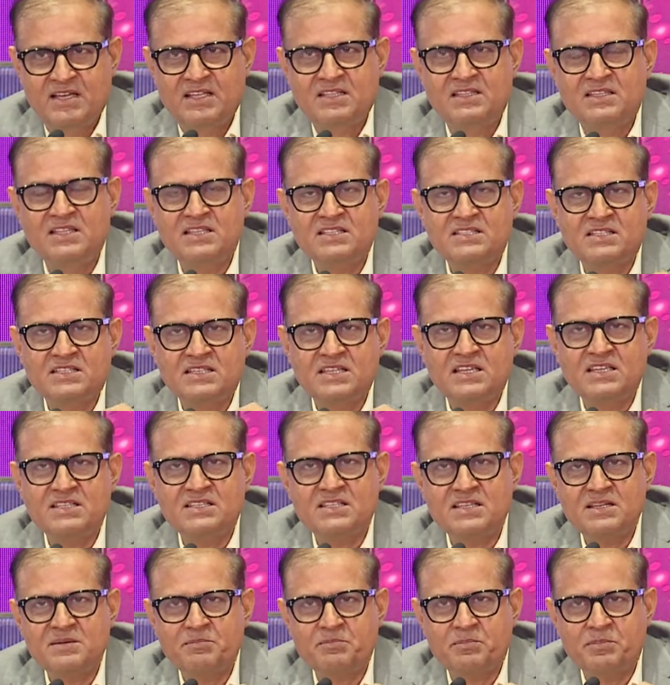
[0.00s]
this
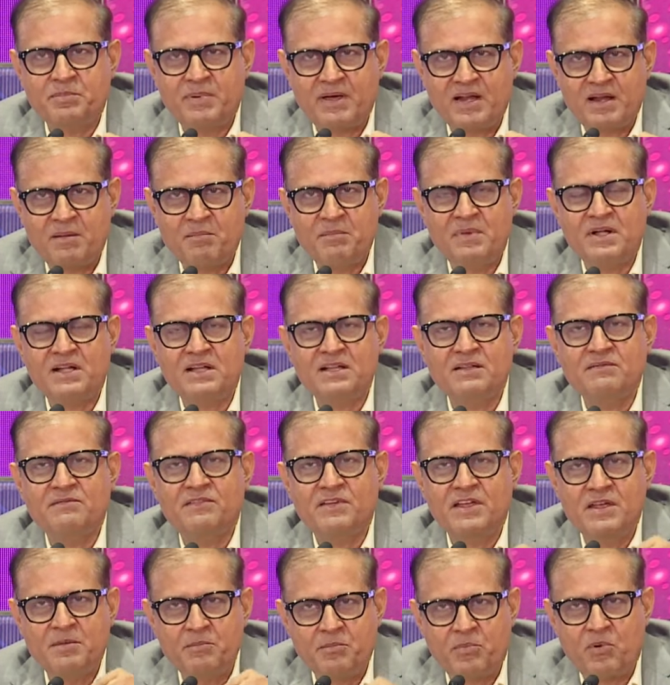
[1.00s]
is a parameter
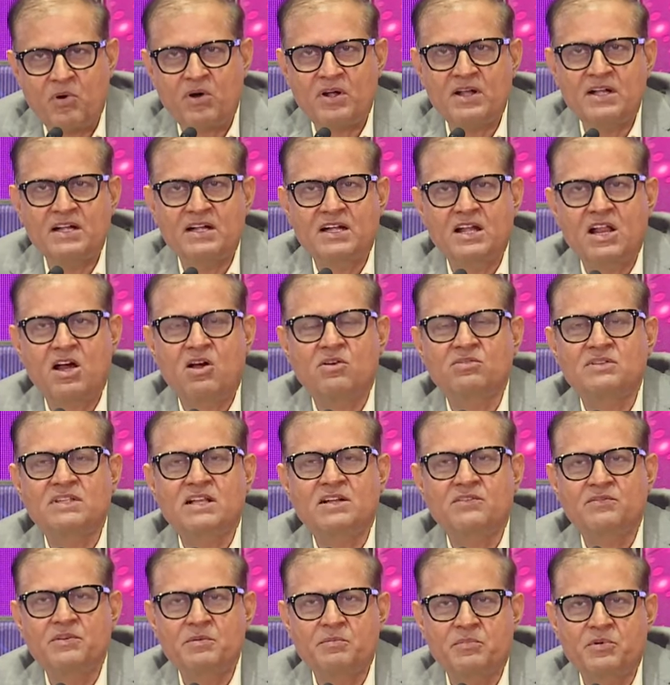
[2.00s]
important now
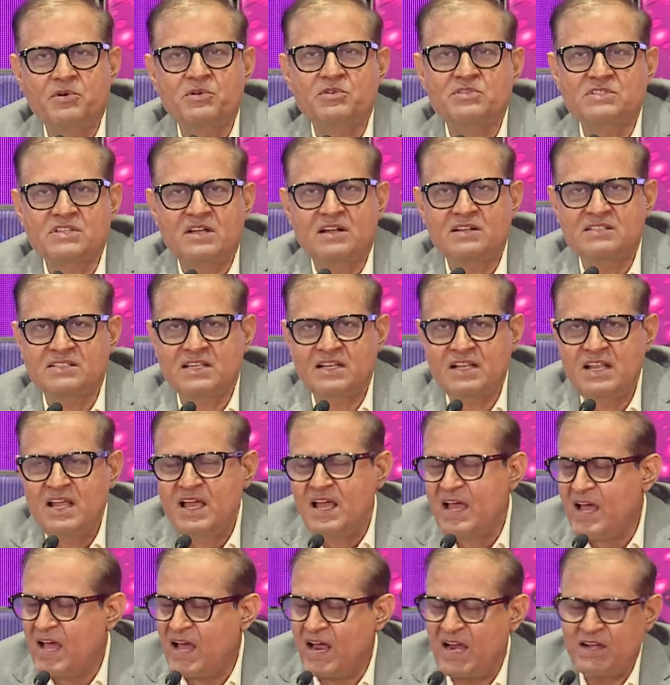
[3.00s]
that we produce ourselves.
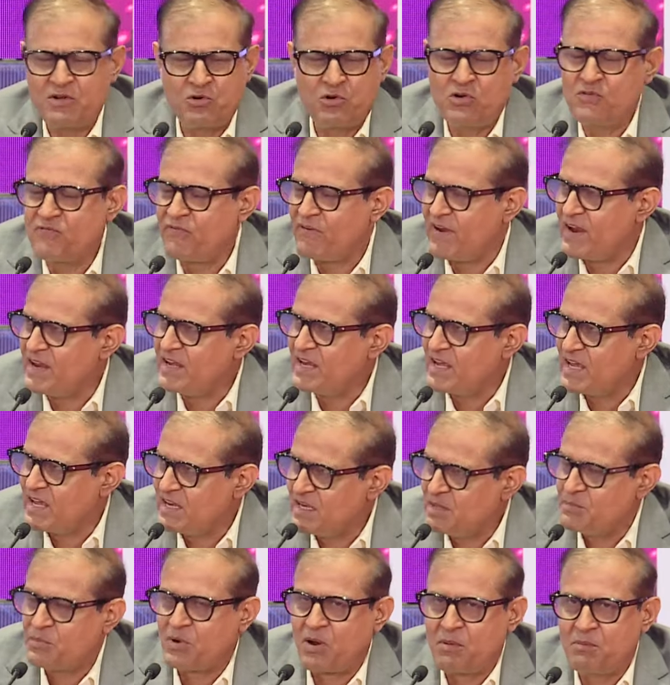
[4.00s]
I don't find
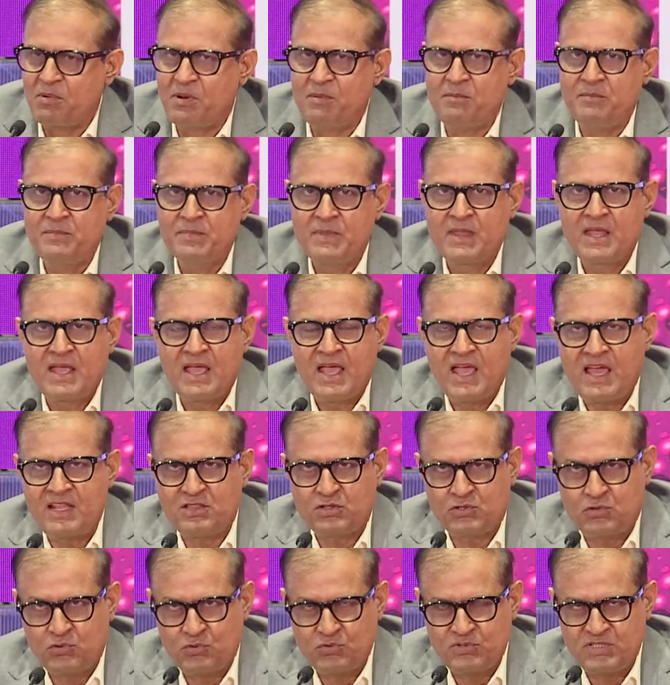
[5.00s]
any problem. And
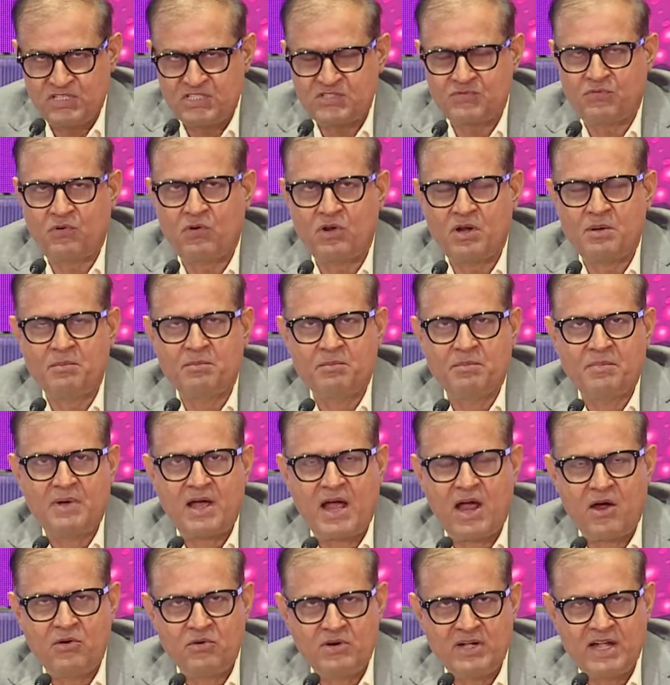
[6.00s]
through this forum,
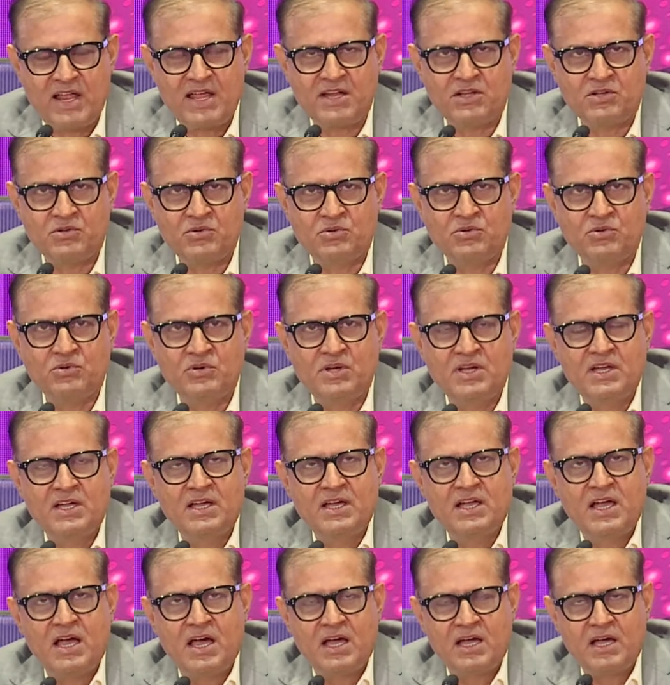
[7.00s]
I would like to
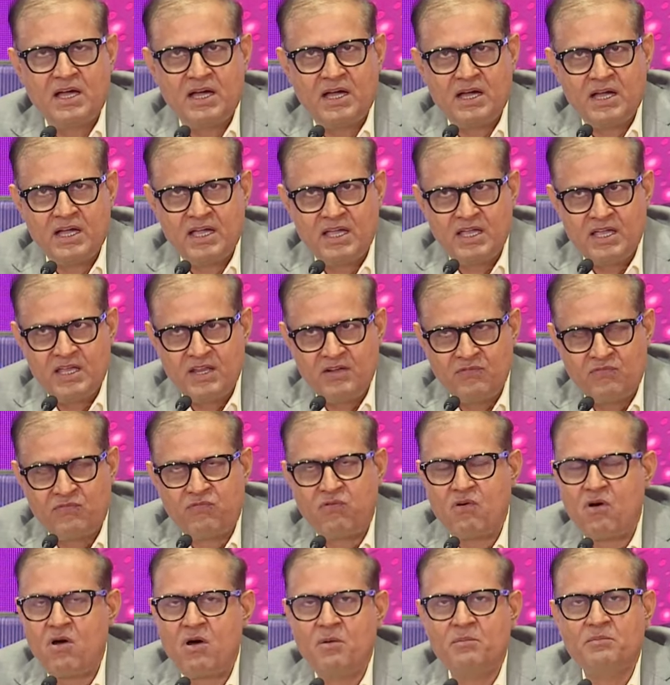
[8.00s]

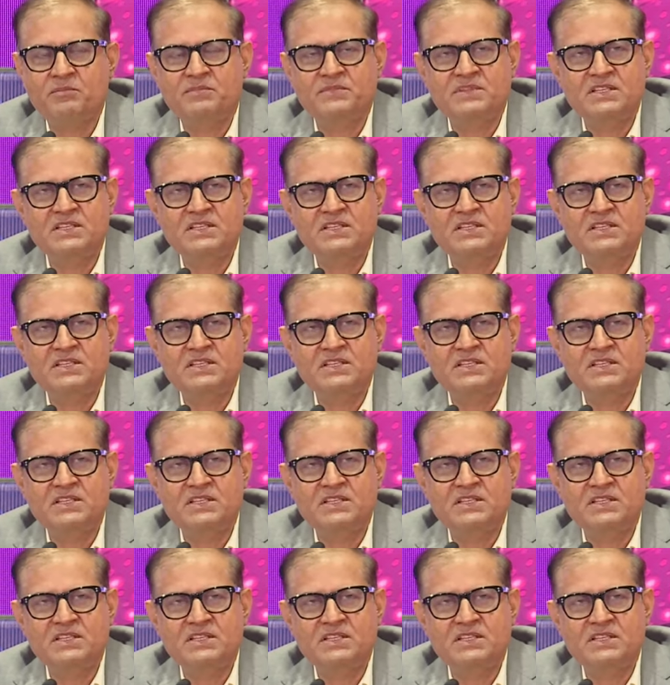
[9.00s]
inform